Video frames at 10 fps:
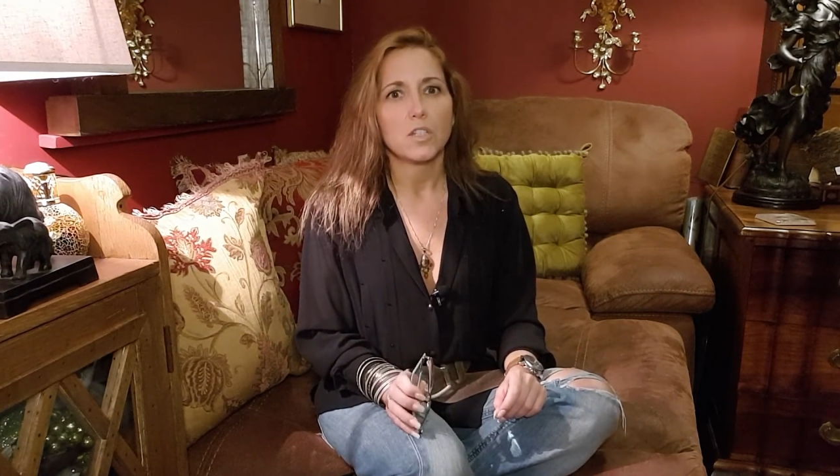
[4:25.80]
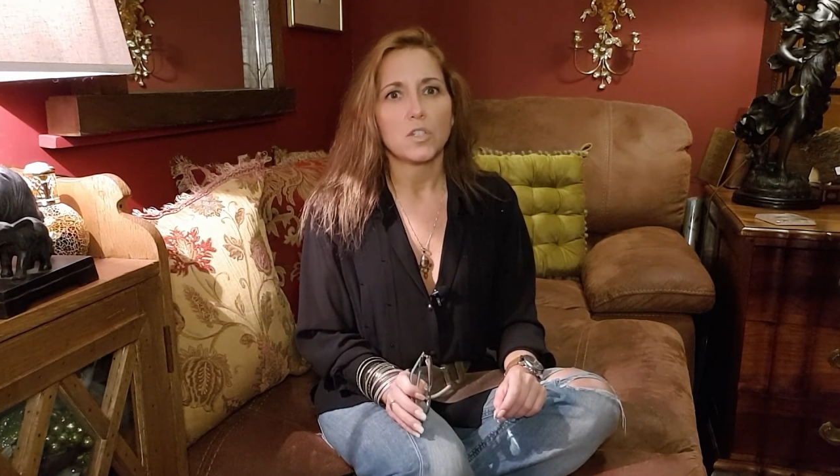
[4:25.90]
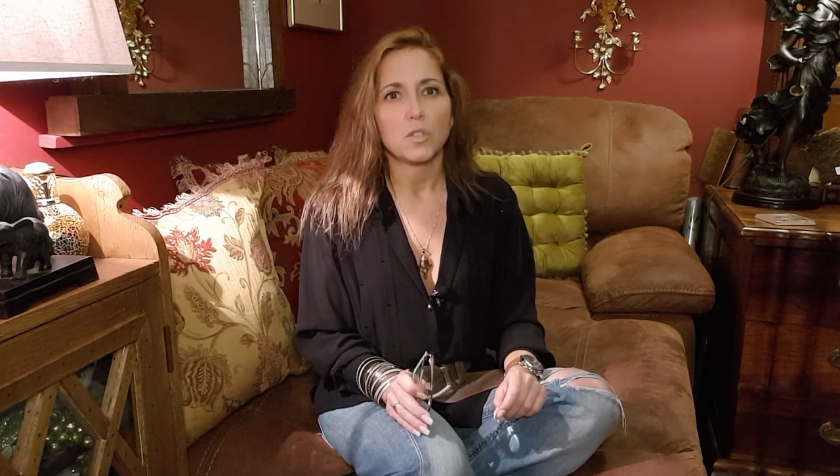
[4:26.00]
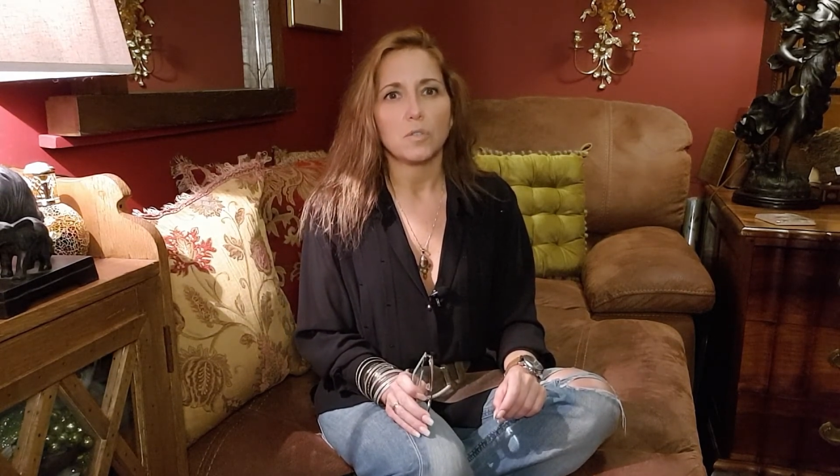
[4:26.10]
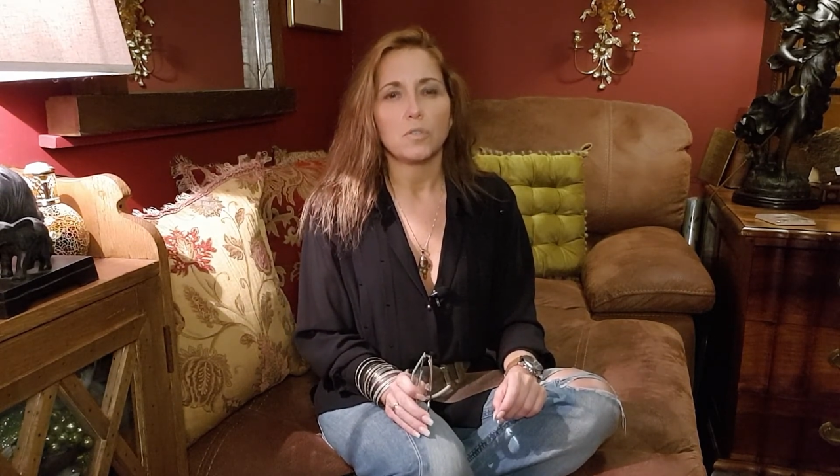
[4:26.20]

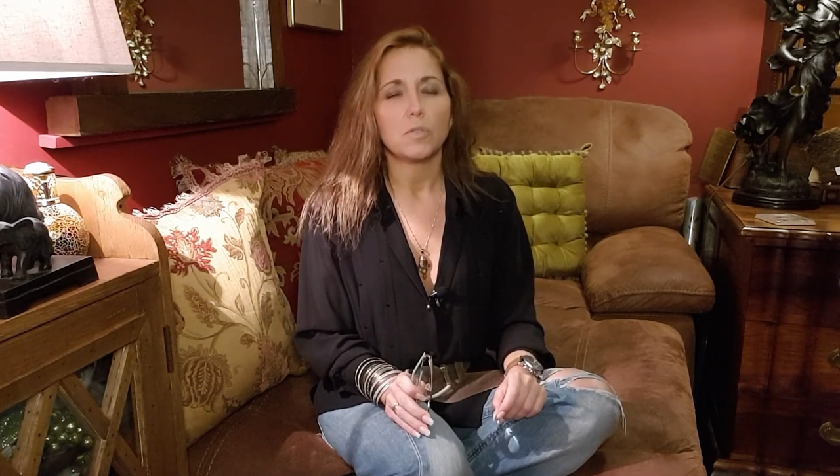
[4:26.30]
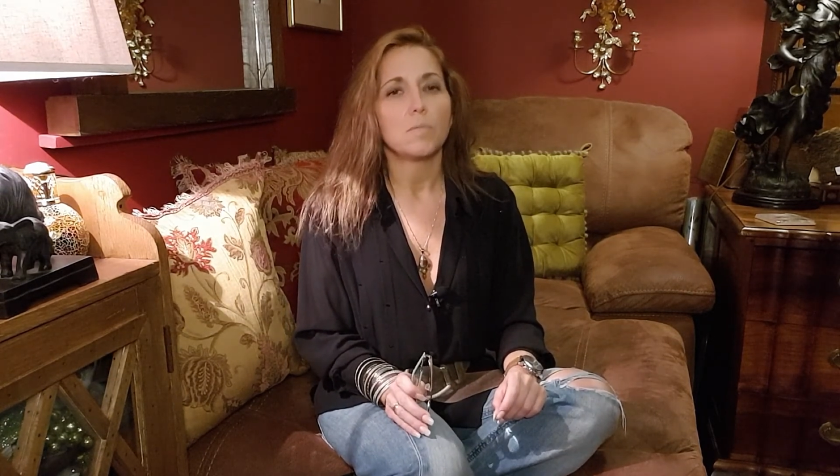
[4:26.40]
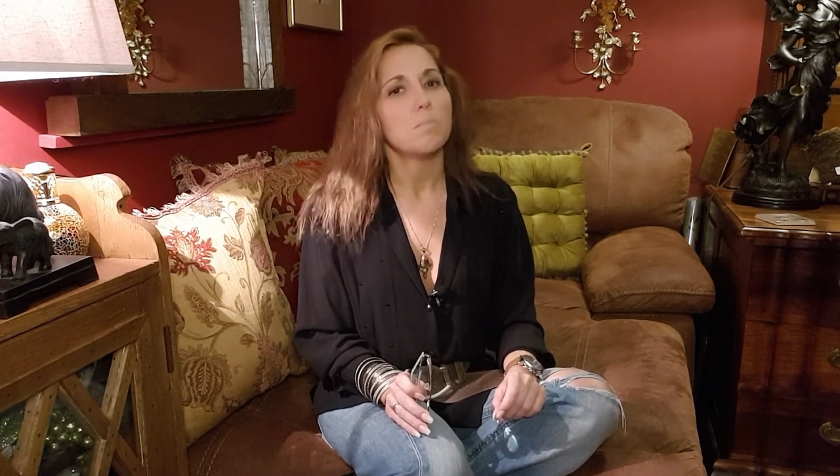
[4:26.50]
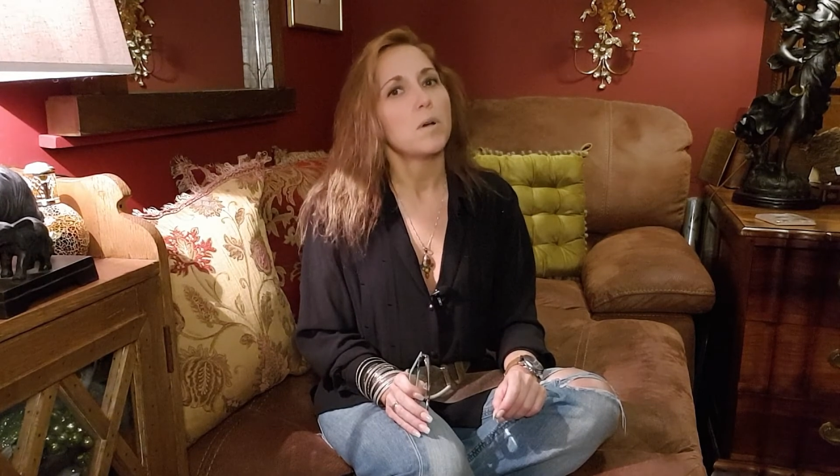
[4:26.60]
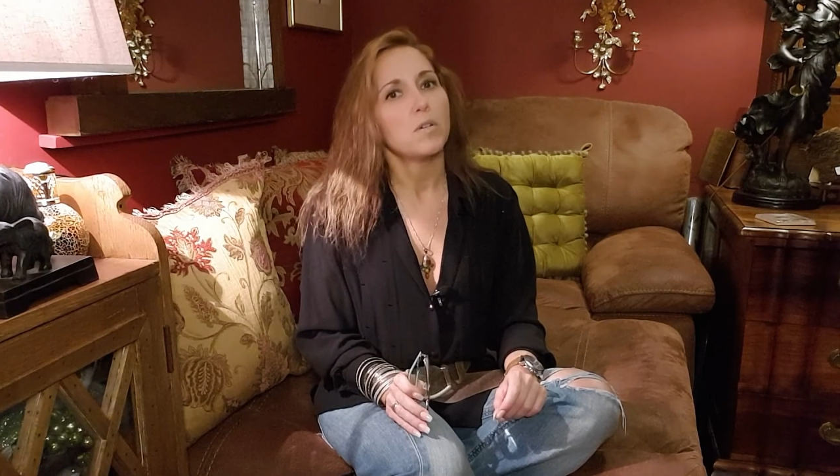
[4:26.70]
to do the
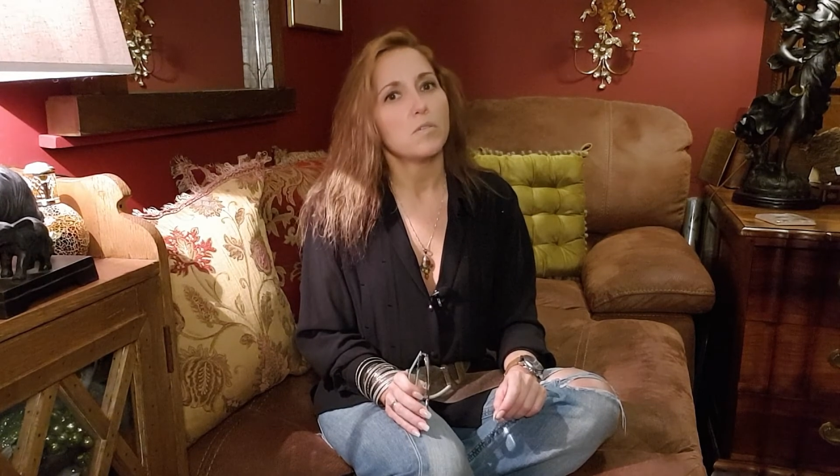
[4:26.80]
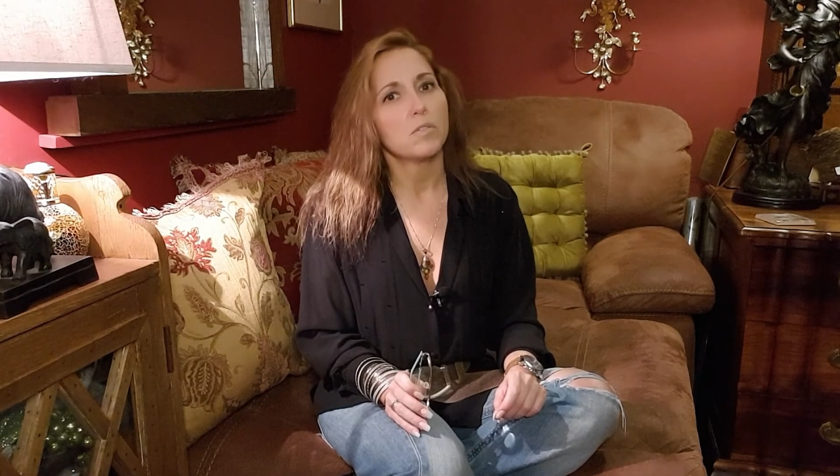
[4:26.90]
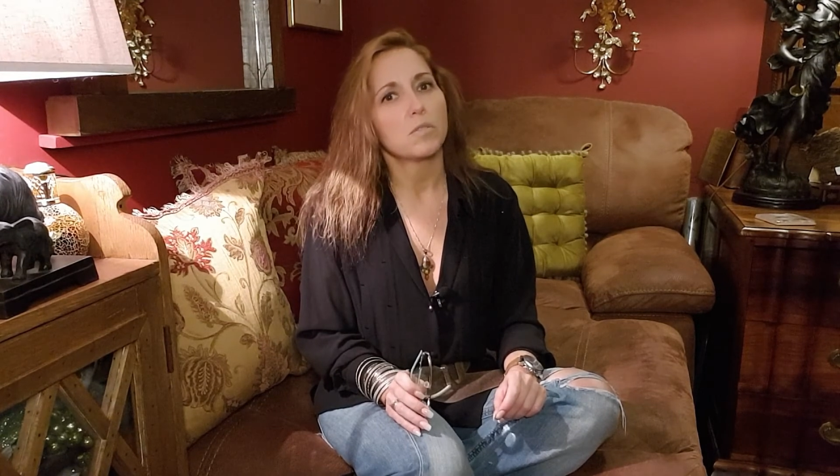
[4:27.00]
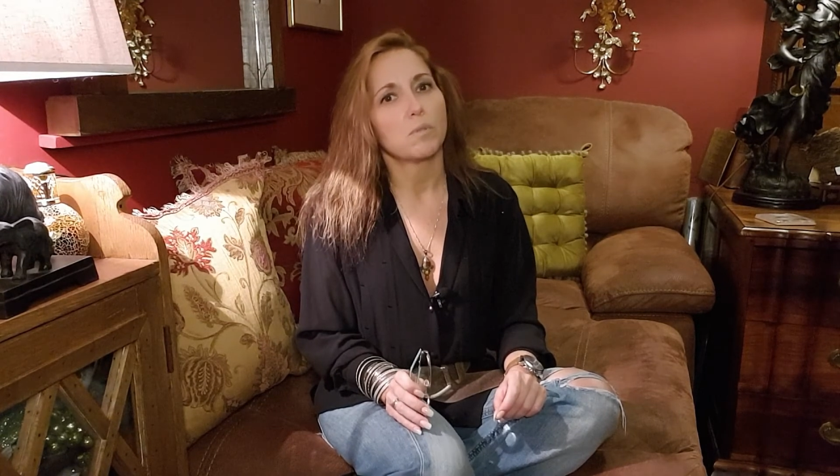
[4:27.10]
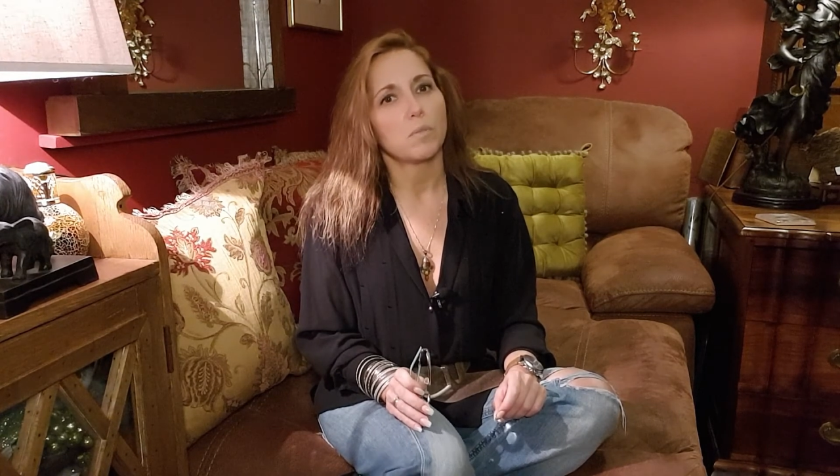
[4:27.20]

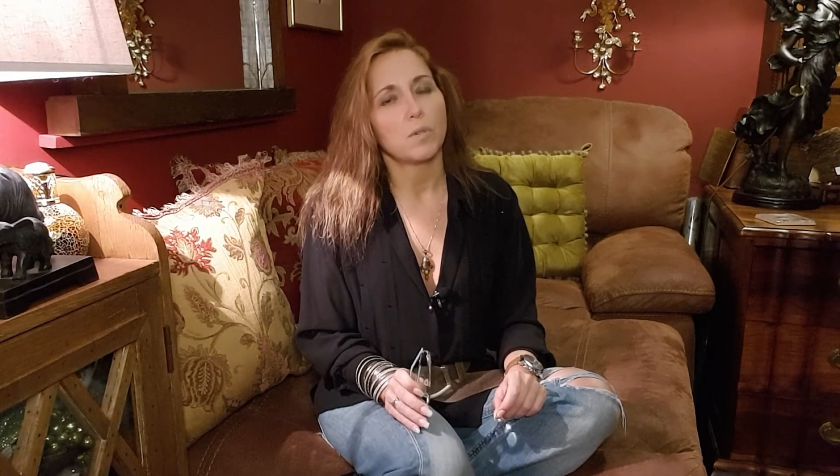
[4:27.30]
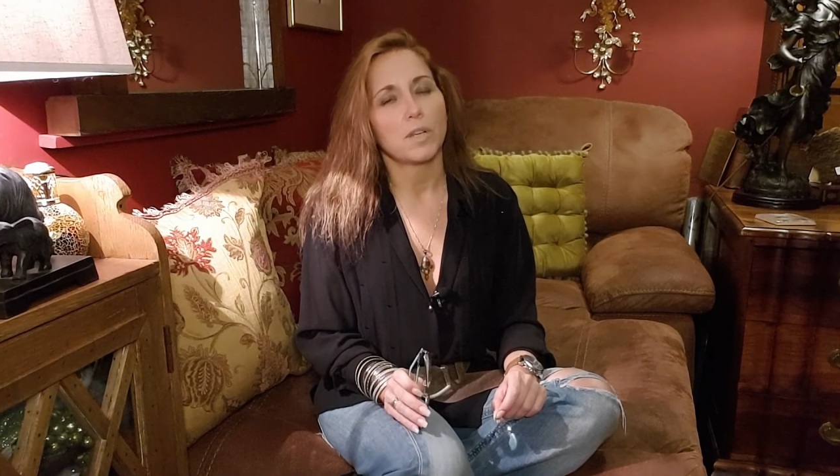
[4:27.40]
most with what